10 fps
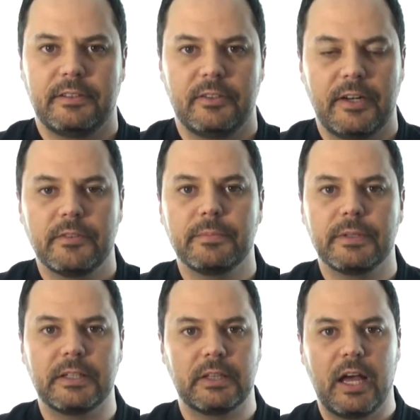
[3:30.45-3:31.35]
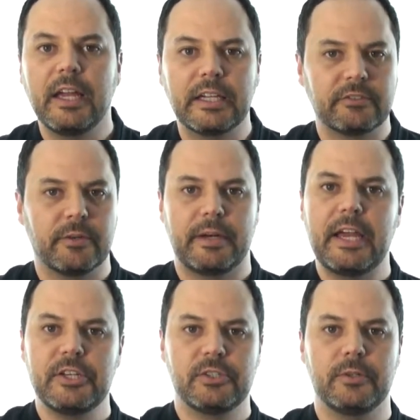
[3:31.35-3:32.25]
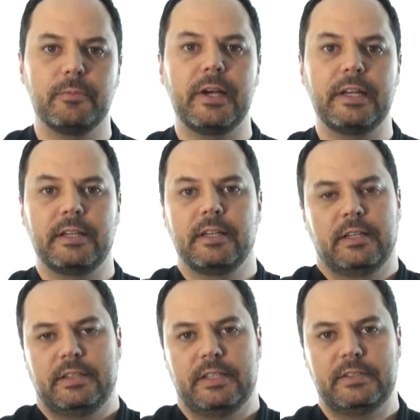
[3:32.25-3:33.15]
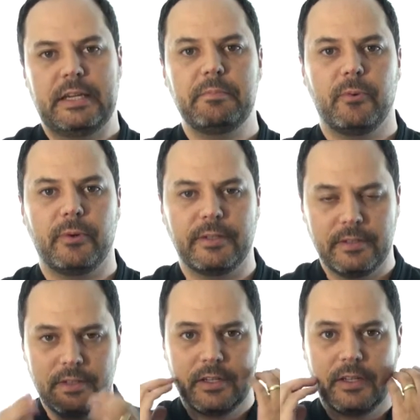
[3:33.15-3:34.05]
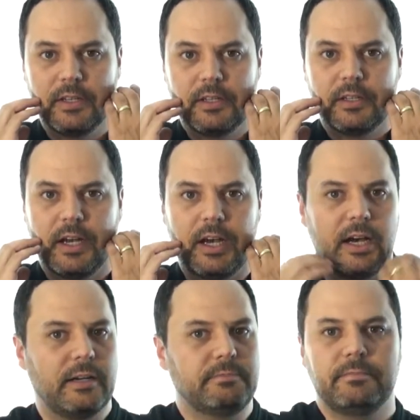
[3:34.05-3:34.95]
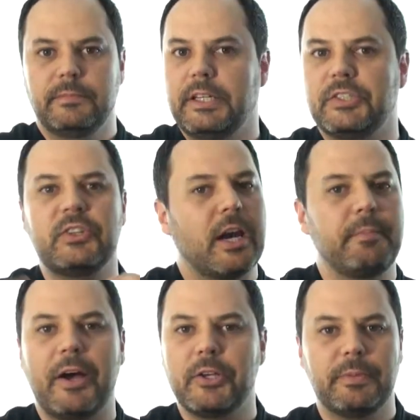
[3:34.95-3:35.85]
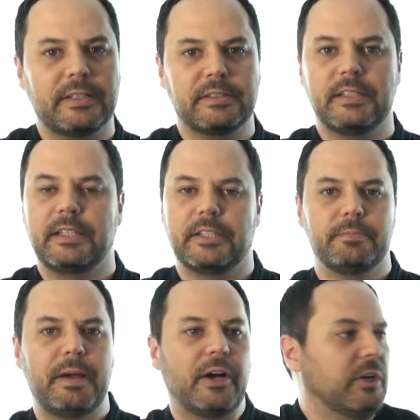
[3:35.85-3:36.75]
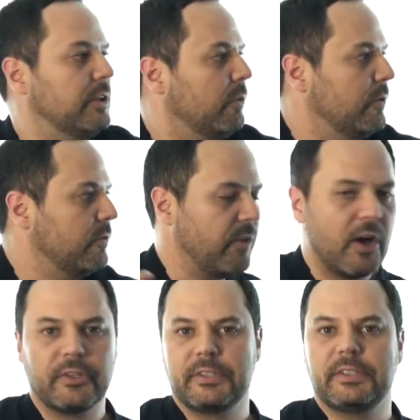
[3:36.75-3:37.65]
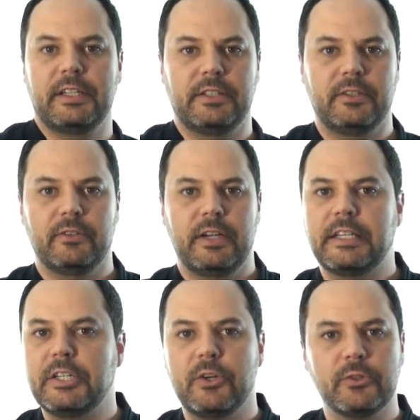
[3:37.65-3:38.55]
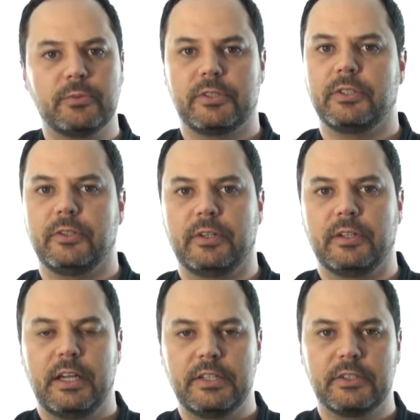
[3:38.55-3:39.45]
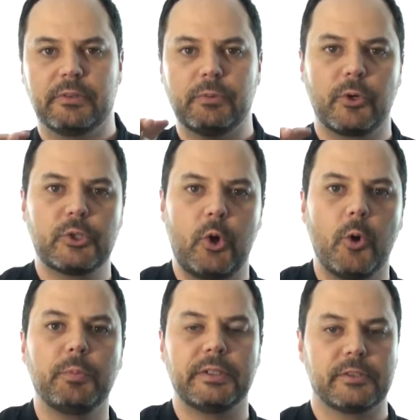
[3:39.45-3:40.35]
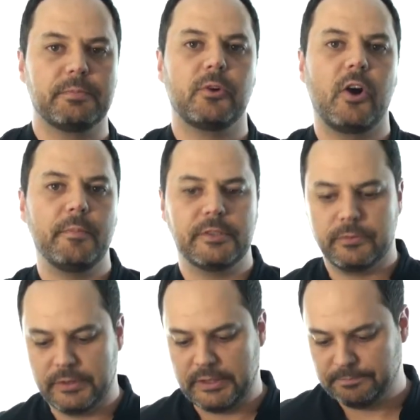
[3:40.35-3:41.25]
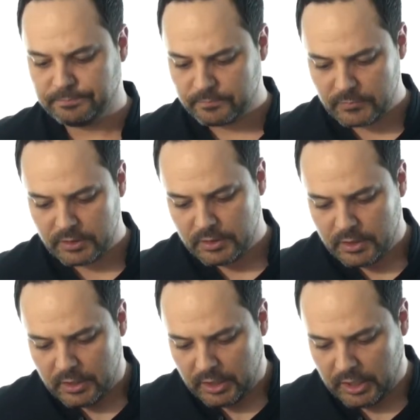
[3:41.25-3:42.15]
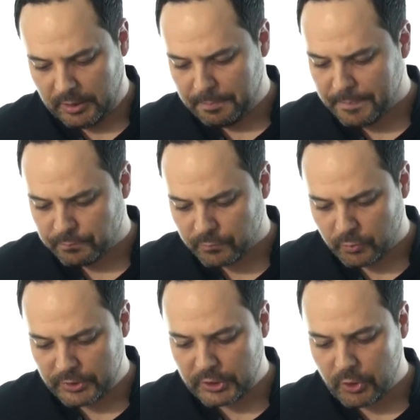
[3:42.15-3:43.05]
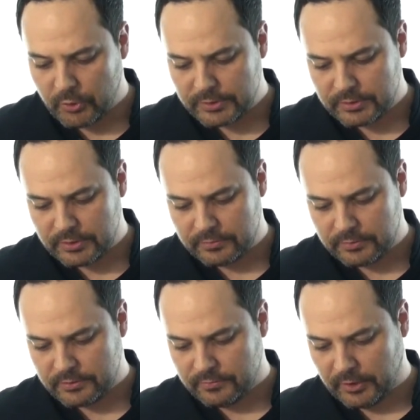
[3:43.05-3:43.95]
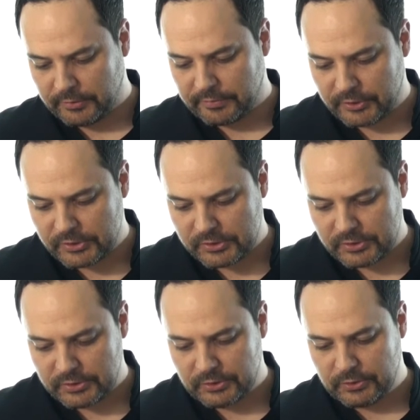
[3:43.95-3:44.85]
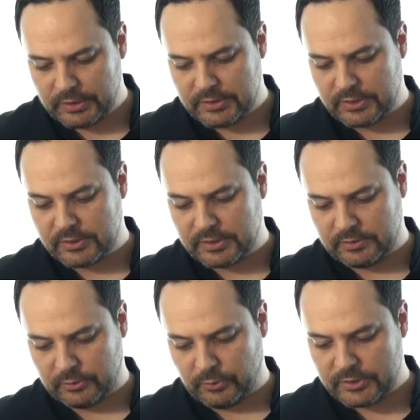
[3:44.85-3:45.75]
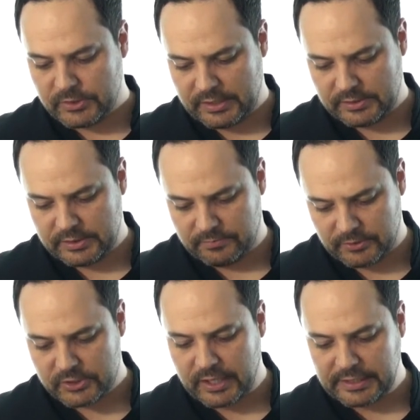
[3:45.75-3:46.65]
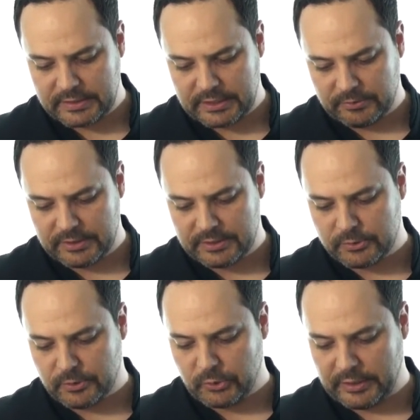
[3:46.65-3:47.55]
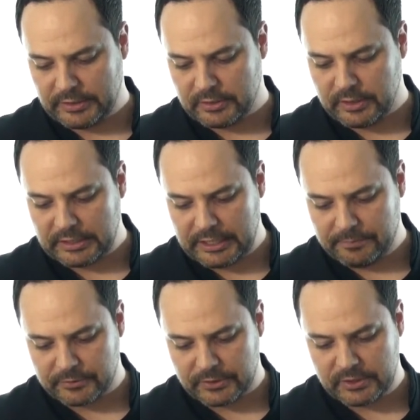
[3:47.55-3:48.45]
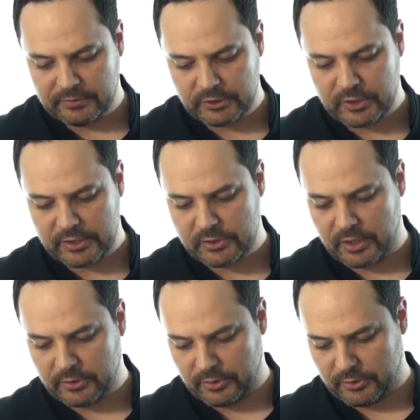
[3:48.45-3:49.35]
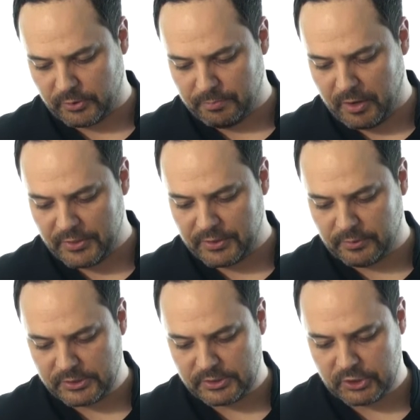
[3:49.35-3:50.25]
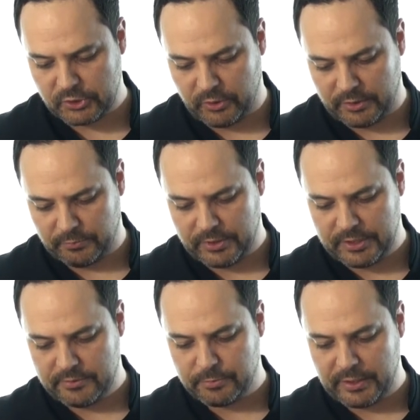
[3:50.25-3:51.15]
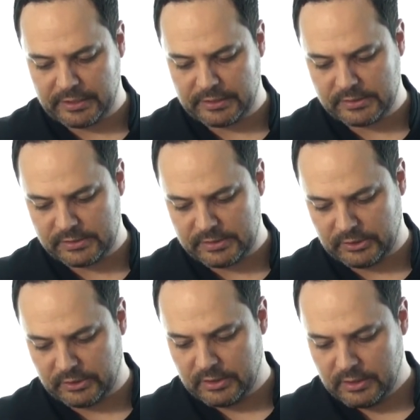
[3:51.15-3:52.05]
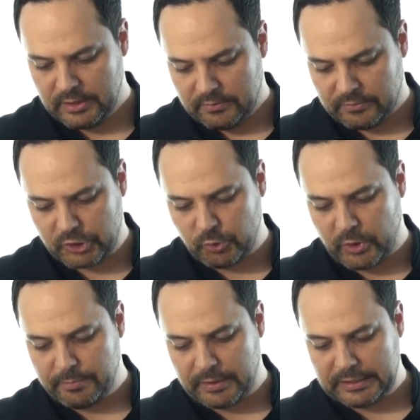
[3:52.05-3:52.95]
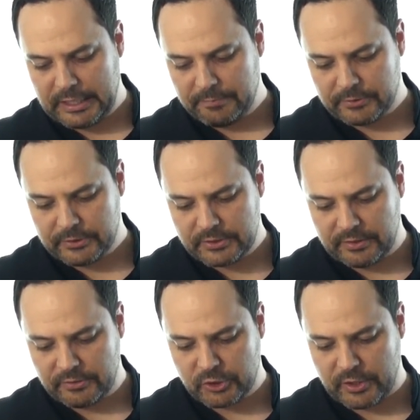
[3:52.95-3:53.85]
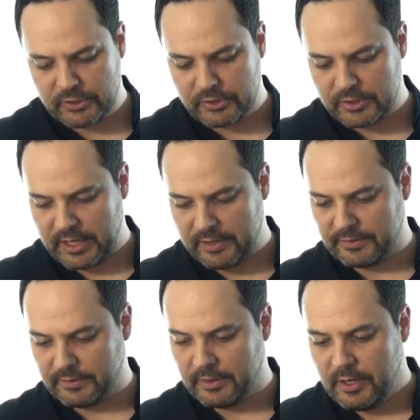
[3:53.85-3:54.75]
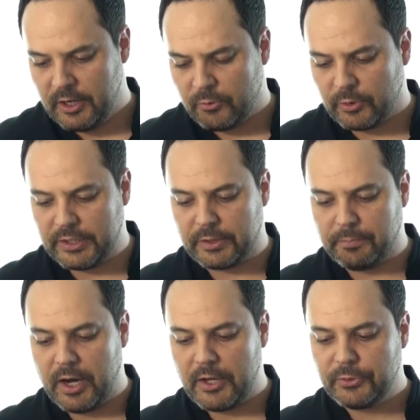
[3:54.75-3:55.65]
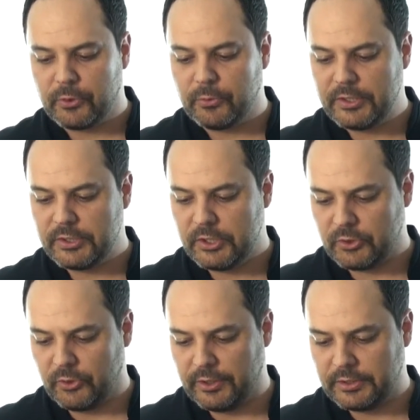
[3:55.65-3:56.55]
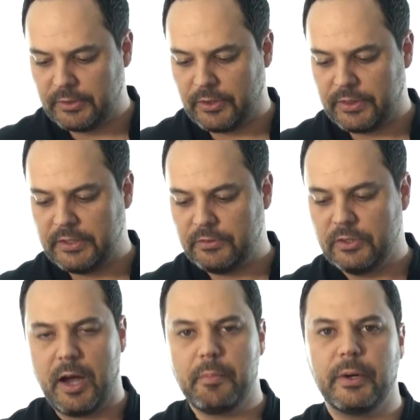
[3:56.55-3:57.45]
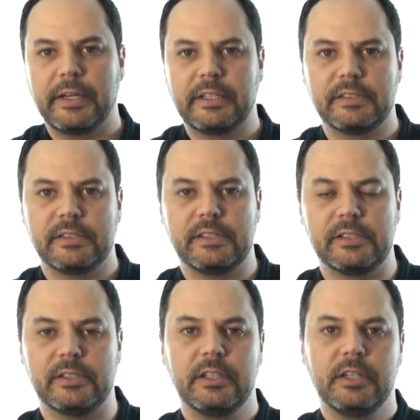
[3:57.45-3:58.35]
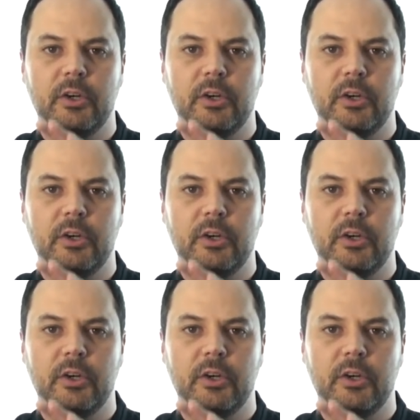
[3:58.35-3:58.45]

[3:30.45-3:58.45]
You don't have to be lying if someone asks you, but at the same point, uh, it's not about you being seen. It's about Father seeing you, and He knows what you're doing, and He's going to reward you openly. There's promise with it. Um, when you go into the following verses 2, it's interesting because the Lord says in verse 19, we'll hit this real quick do not lay up for yourselves treasures on earth where moth and rust destroy and where thieves break in and steal. Verse 20, but lay up for yourselves treasures in heaven where neither moth nor rust destroys and where thieves do not break in and steal.